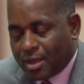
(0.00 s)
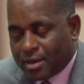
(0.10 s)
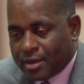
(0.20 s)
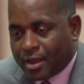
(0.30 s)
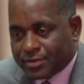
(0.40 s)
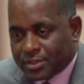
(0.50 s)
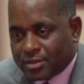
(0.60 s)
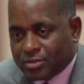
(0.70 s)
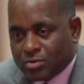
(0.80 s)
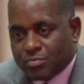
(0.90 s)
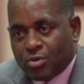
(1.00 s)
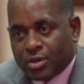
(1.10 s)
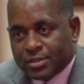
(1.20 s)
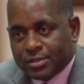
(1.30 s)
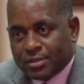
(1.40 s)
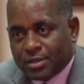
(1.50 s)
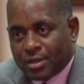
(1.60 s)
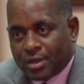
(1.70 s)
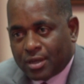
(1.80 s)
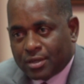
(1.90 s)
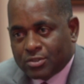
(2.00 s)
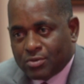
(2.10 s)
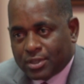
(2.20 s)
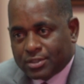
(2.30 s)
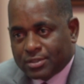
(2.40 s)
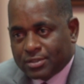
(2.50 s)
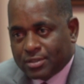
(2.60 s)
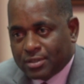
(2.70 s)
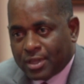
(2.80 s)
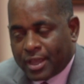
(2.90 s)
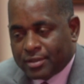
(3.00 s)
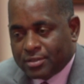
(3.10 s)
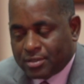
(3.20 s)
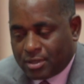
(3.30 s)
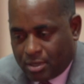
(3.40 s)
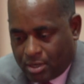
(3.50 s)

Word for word: and they have sent a report uh, to us, the heads,